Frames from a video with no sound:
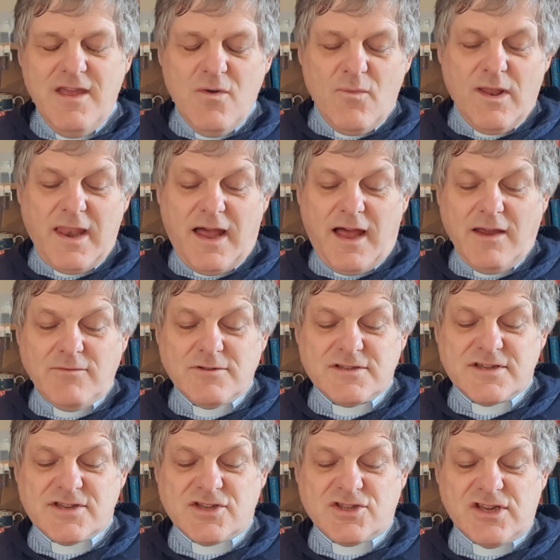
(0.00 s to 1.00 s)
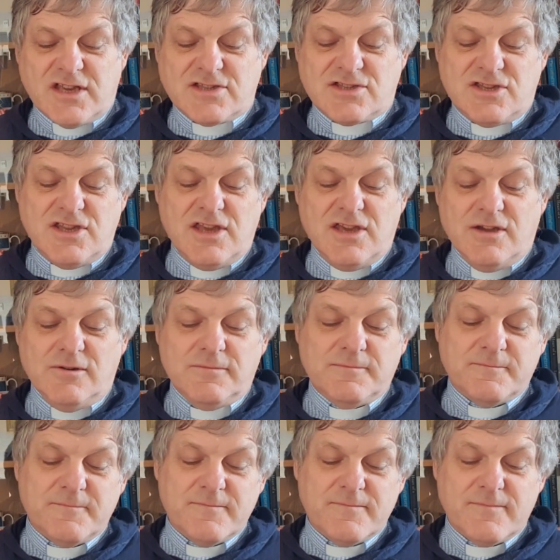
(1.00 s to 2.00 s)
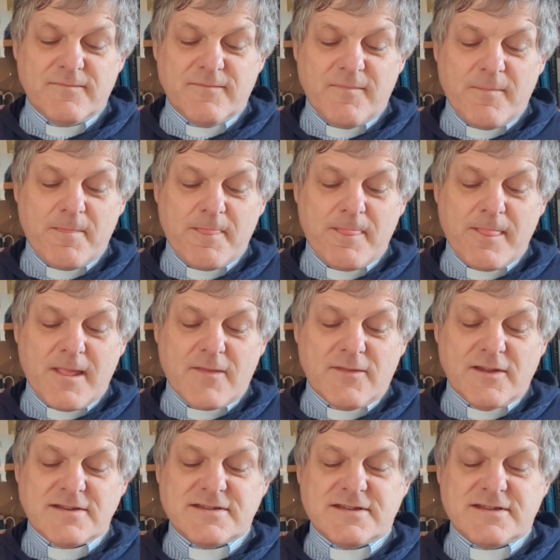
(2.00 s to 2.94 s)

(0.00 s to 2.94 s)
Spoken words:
Well, I want to suggest to you that